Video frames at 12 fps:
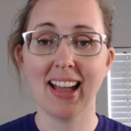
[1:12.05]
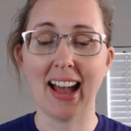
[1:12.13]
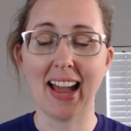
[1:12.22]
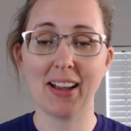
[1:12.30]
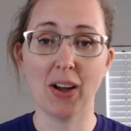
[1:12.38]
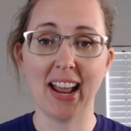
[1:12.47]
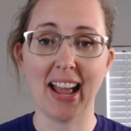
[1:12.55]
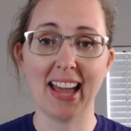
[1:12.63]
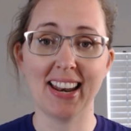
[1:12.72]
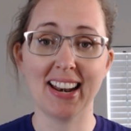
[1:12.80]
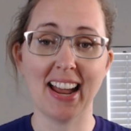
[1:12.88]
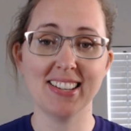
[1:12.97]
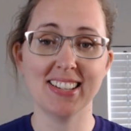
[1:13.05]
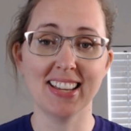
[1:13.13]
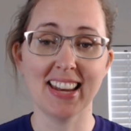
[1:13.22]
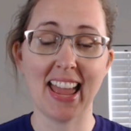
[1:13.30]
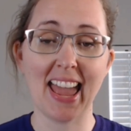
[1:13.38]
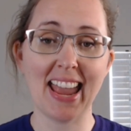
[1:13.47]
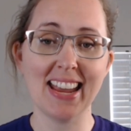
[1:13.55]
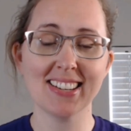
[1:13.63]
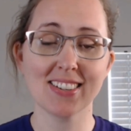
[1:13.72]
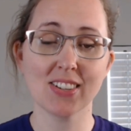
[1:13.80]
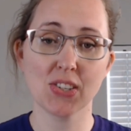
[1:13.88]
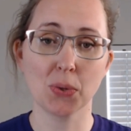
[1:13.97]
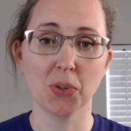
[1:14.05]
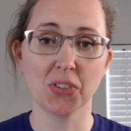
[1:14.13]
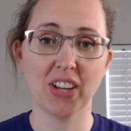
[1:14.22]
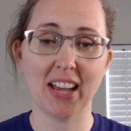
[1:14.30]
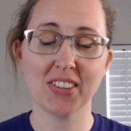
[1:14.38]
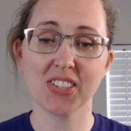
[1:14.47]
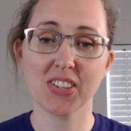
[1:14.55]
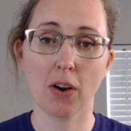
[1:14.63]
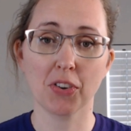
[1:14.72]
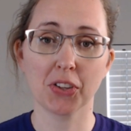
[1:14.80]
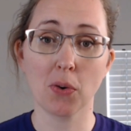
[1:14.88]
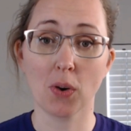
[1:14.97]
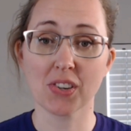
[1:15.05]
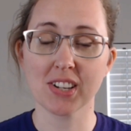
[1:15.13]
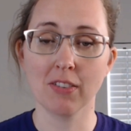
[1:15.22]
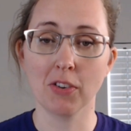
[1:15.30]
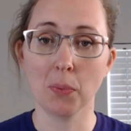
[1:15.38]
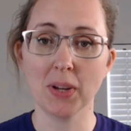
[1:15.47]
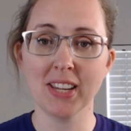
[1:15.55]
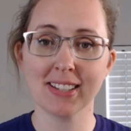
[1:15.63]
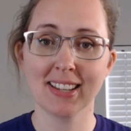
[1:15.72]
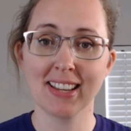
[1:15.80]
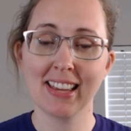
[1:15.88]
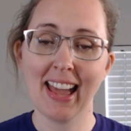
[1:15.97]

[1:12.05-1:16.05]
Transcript: I went ahead and I did eight stool tests over the course of a week.